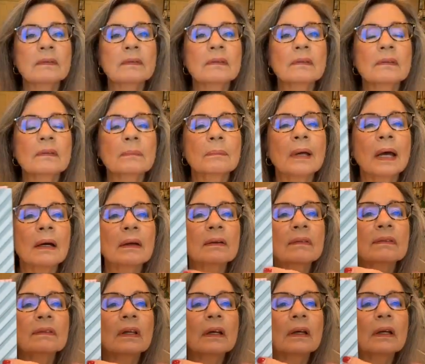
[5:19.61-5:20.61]
This is the
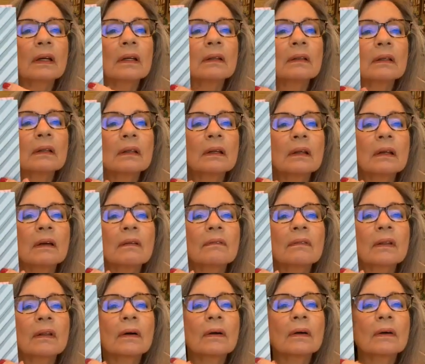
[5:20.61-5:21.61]
back side
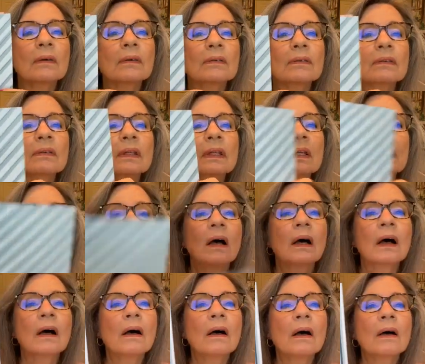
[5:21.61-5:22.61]
of those.
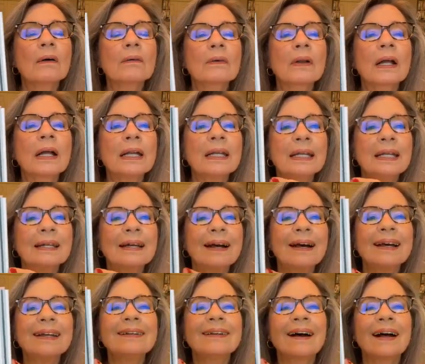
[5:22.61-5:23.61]
Alrighty.
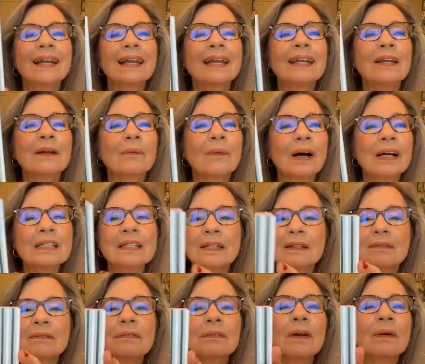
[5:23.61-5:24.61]
Hi Donna, you're
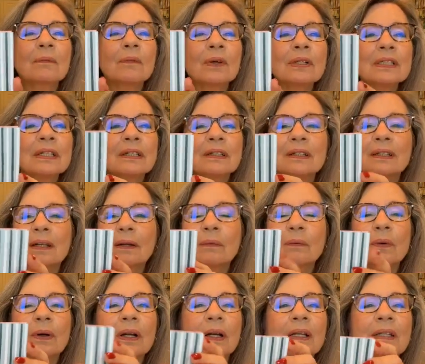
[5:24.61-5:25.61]
watching from Washington
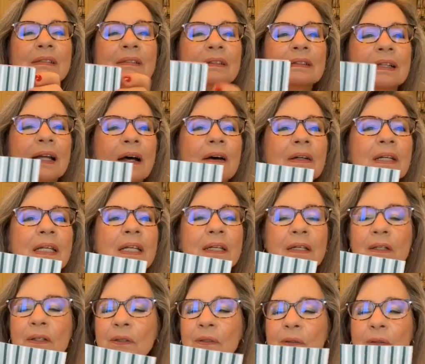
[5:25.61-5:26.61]
where it's cloudy
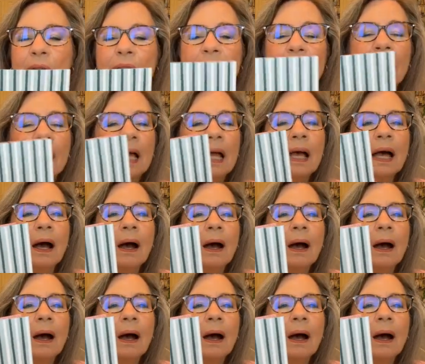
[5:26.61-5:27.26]
and cool.